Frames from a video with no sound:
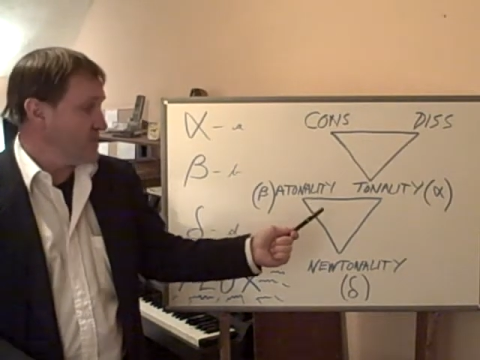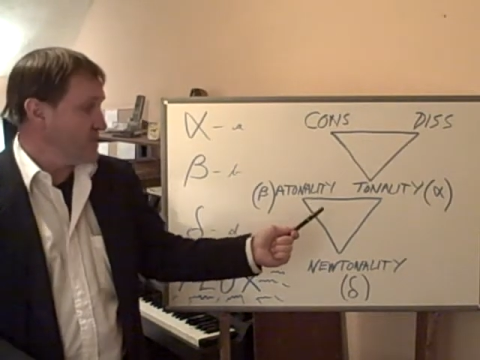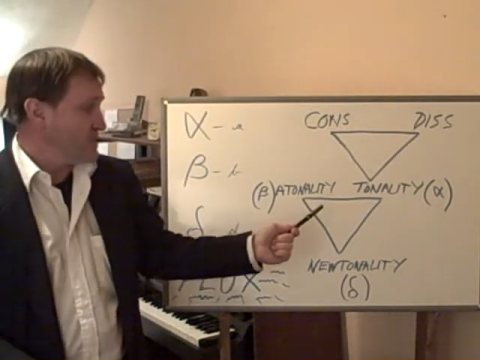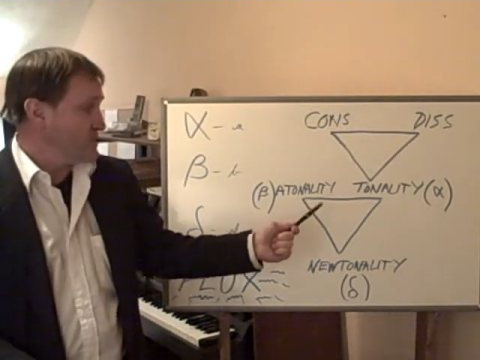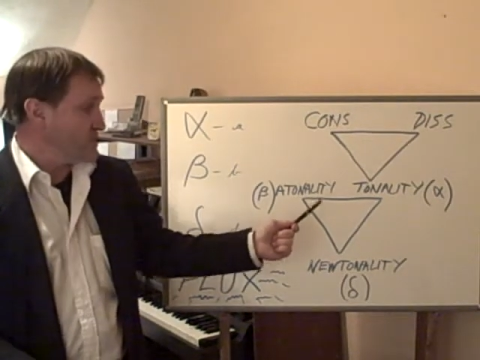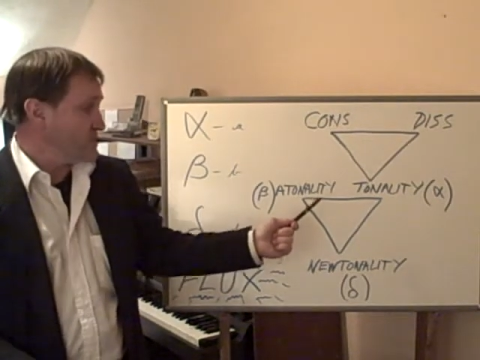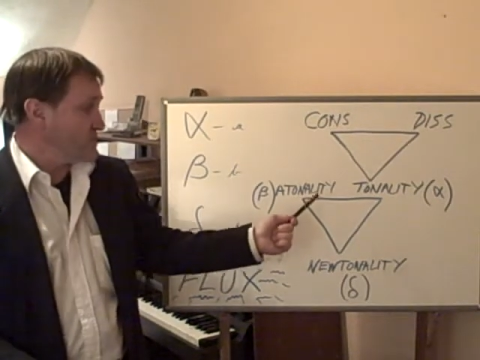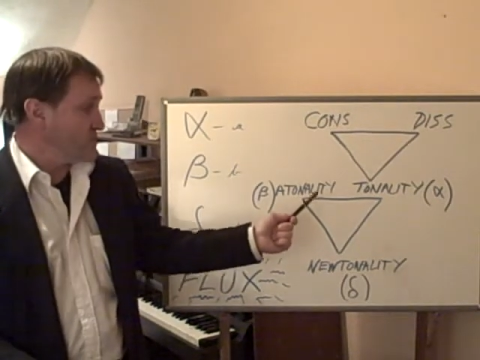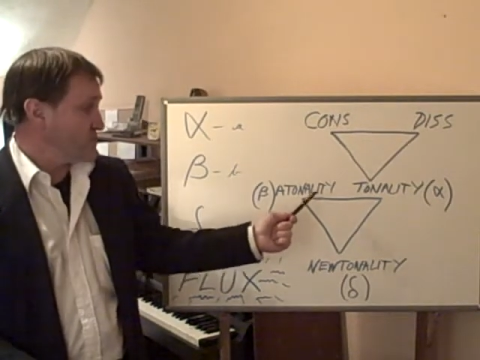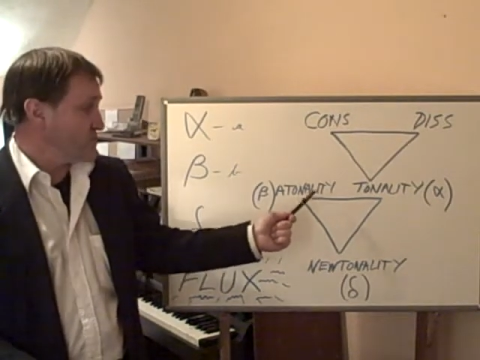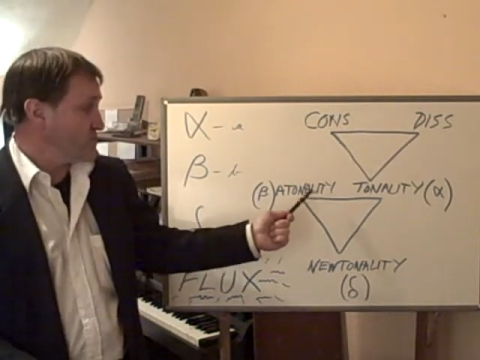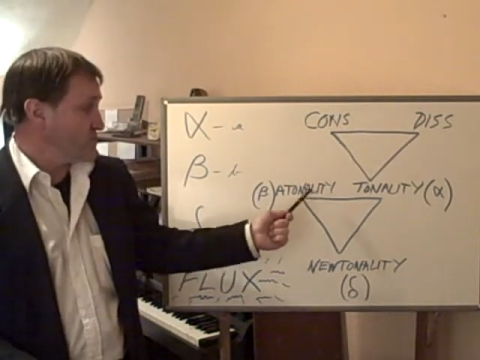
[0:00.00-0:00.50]

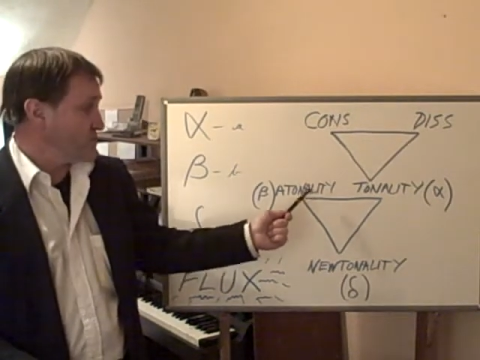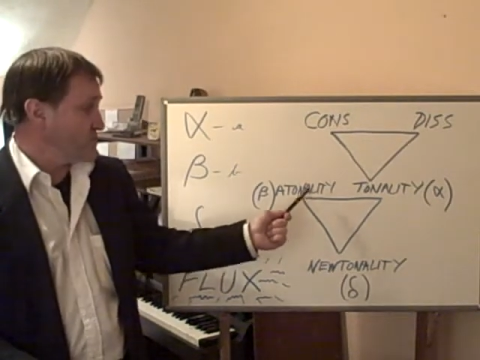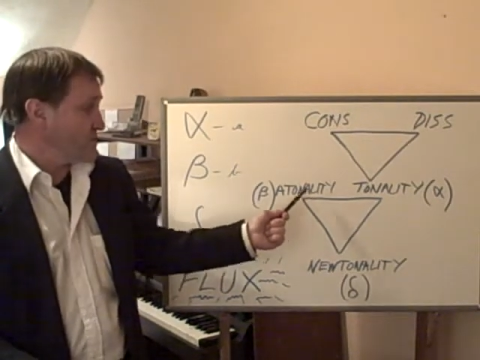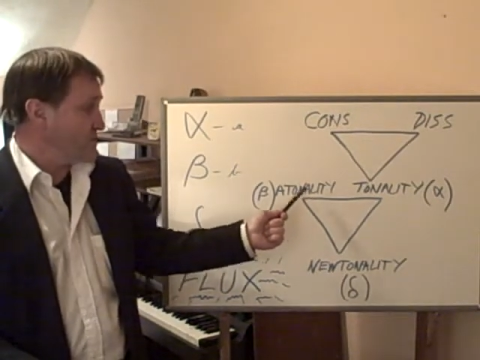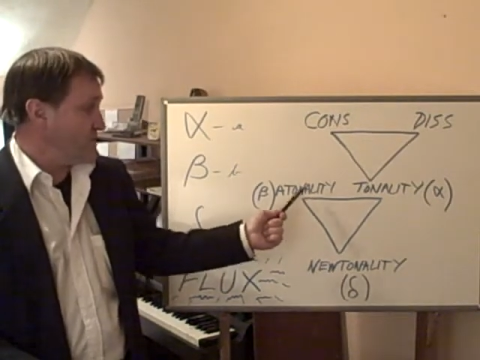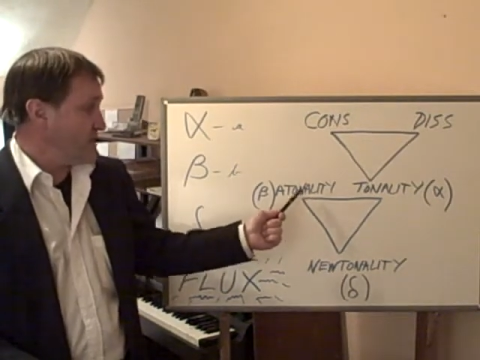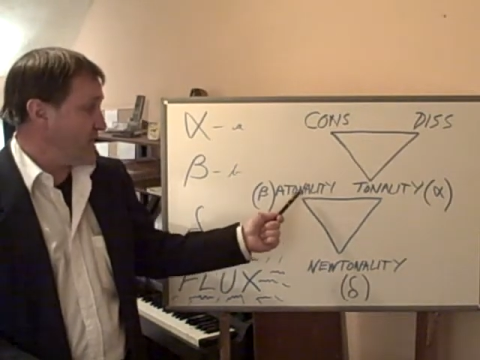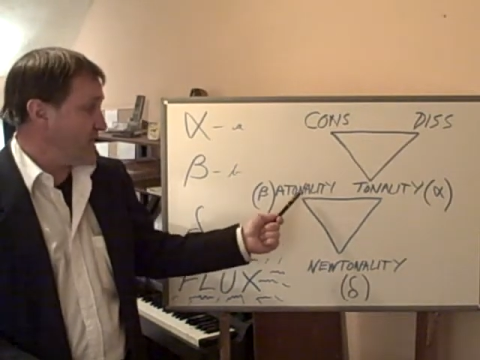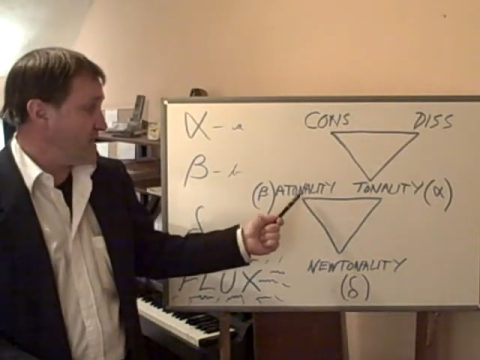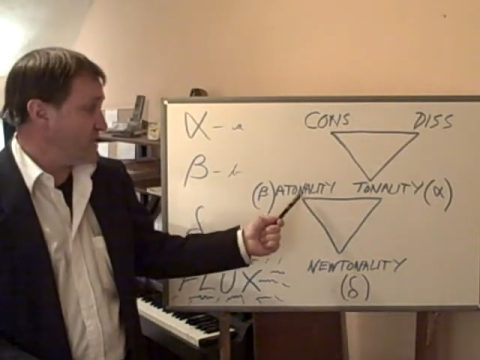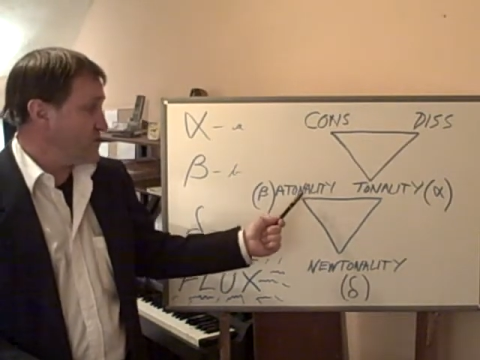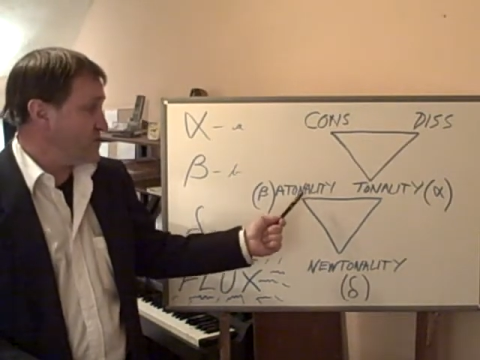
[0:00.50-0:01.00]
So
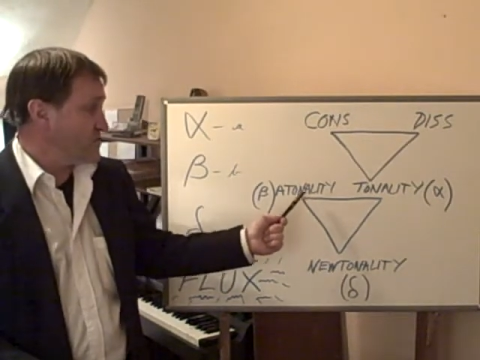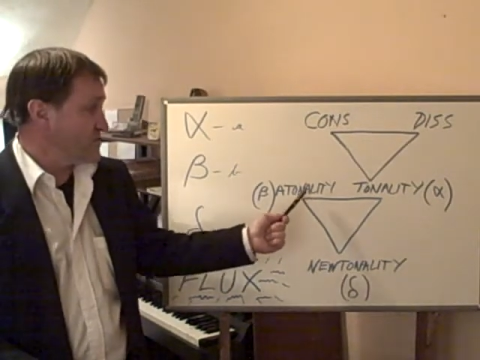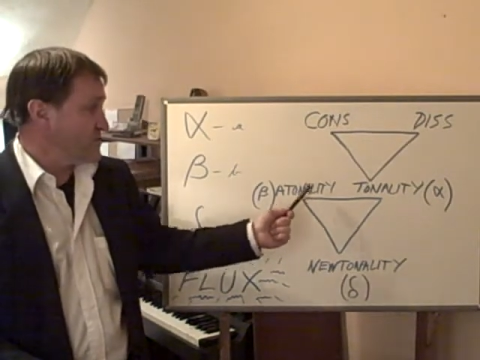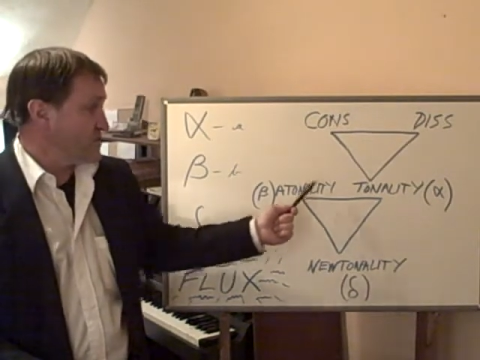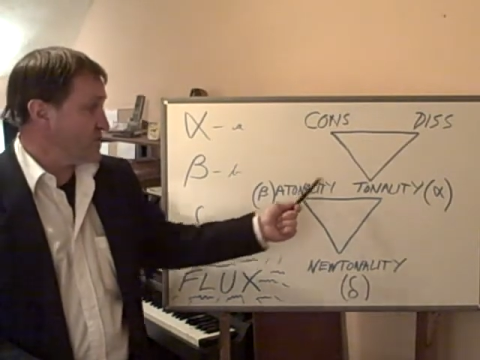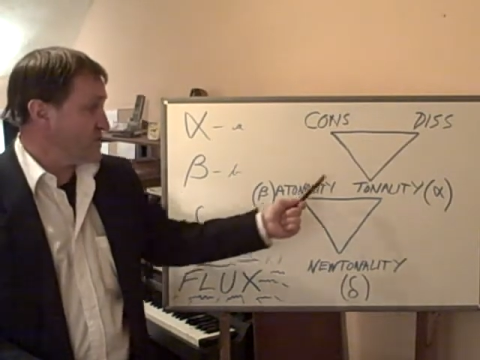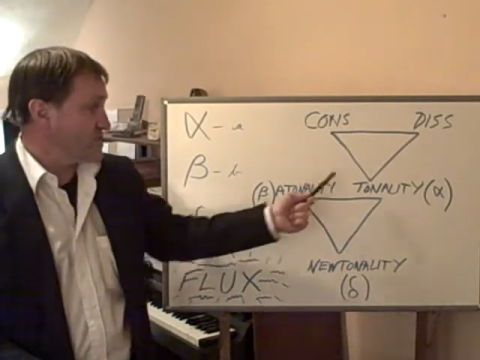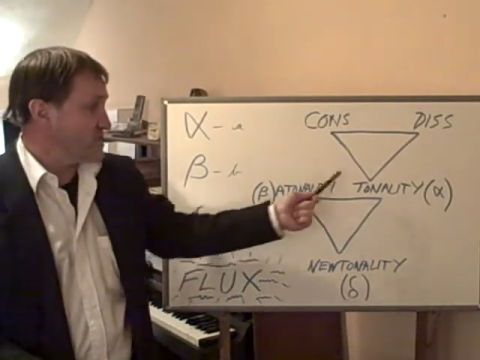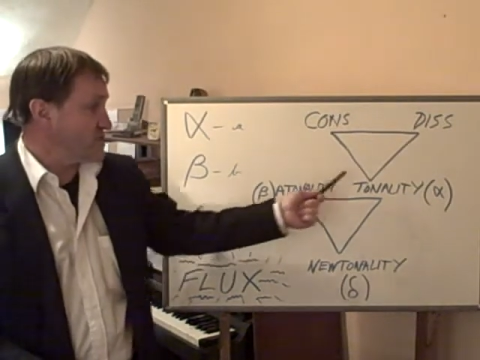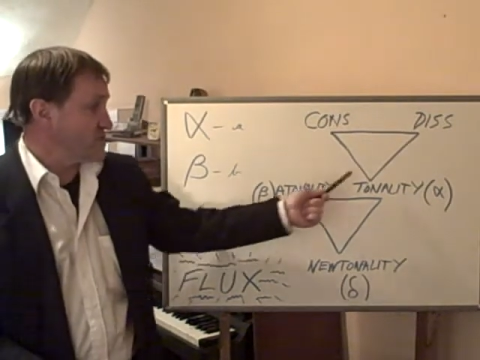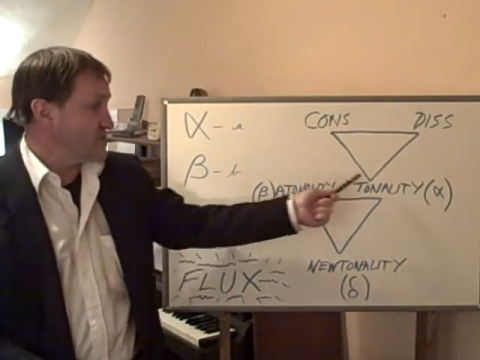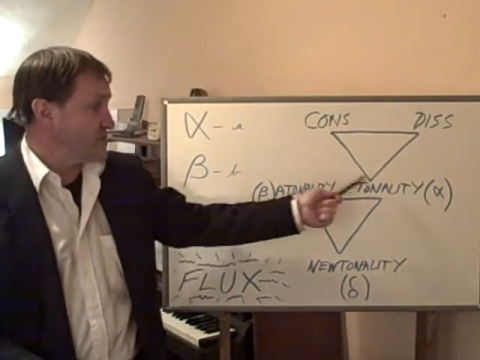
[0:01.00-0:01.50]

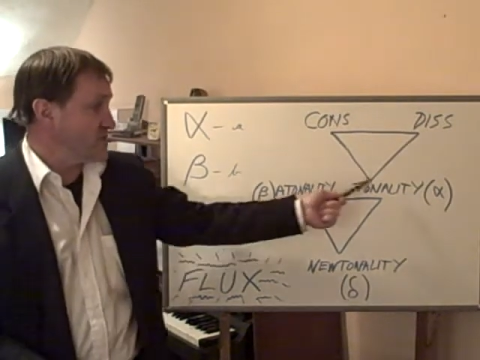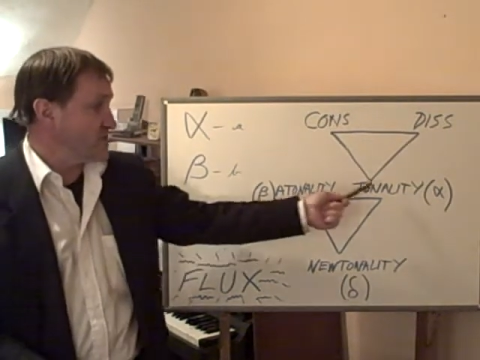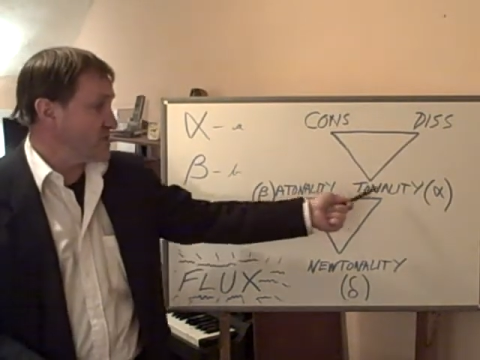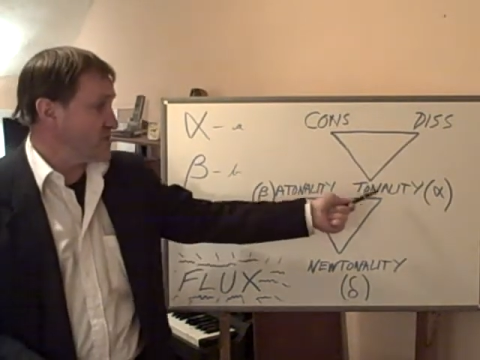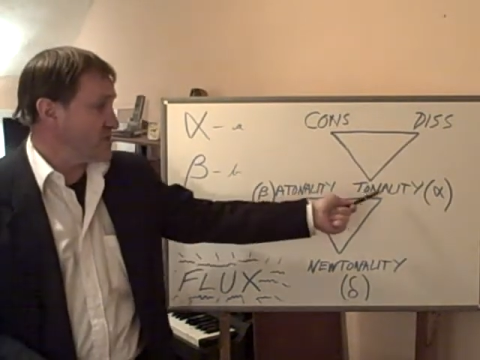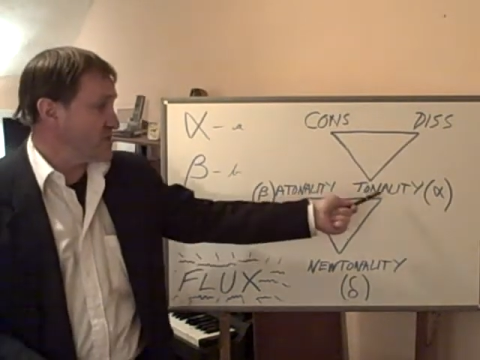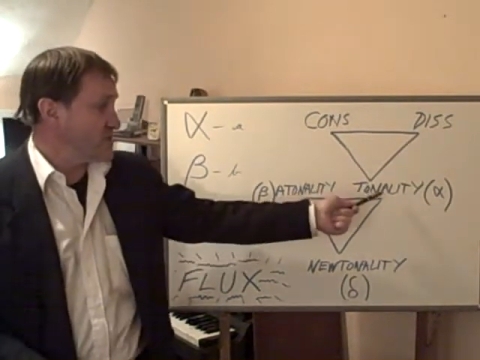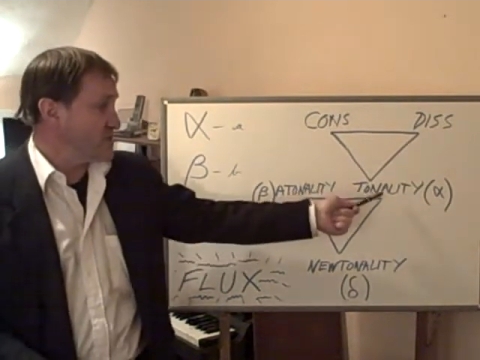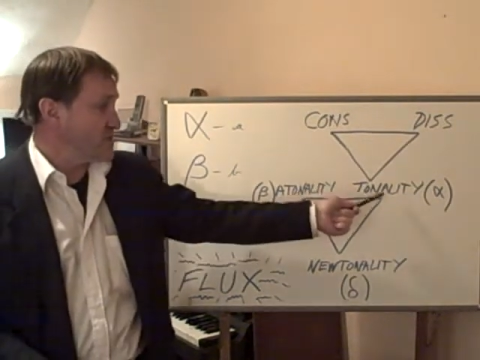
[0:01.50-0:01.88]
atonality